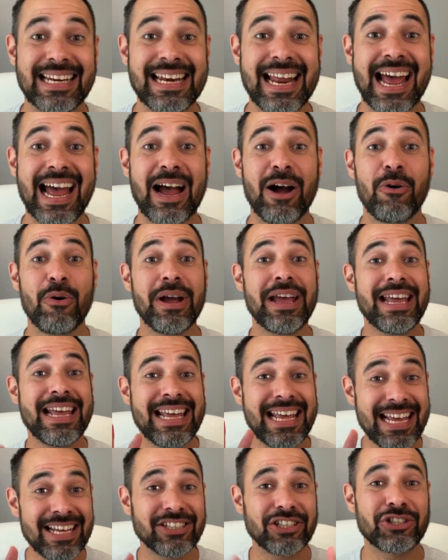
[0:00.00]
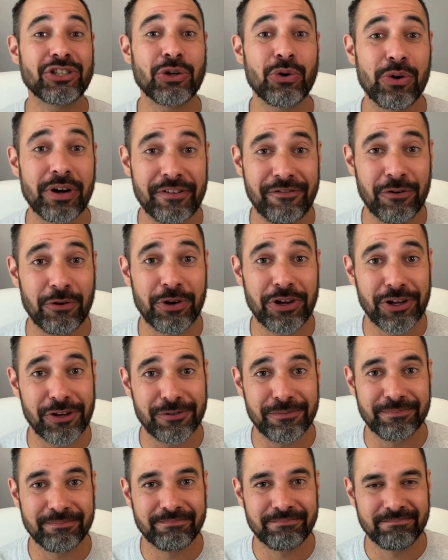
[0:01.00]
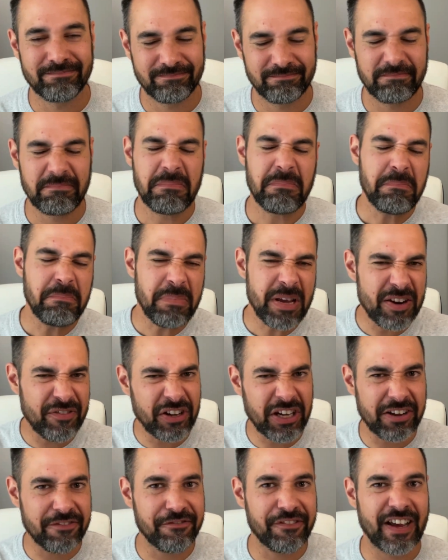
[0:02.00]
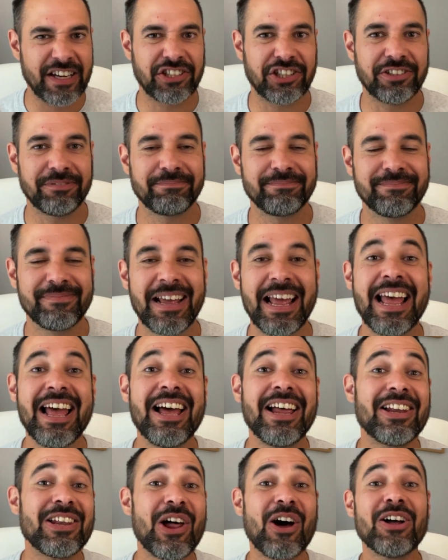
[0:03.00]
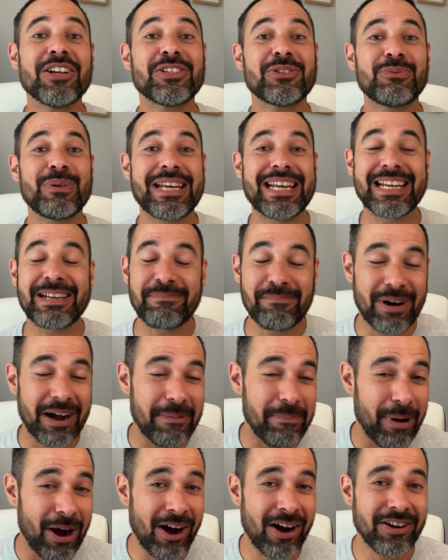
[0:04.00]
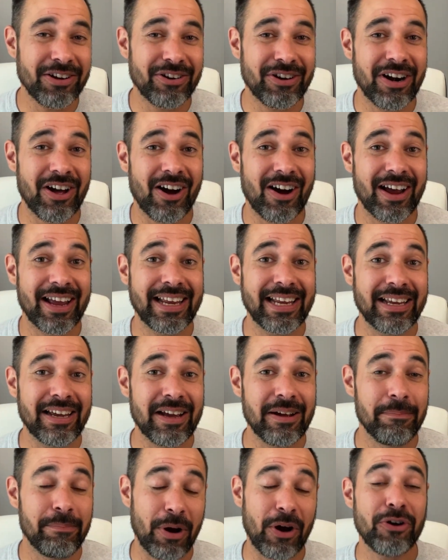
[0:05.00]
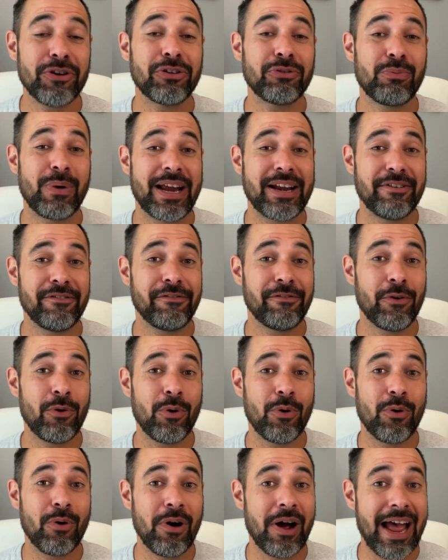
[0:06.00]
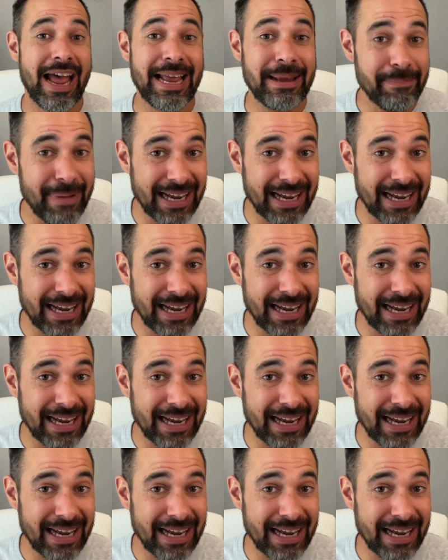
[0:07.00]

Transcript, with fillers: Now, here's a story for you. Bit of a confession. Last week, my partner and I both went for a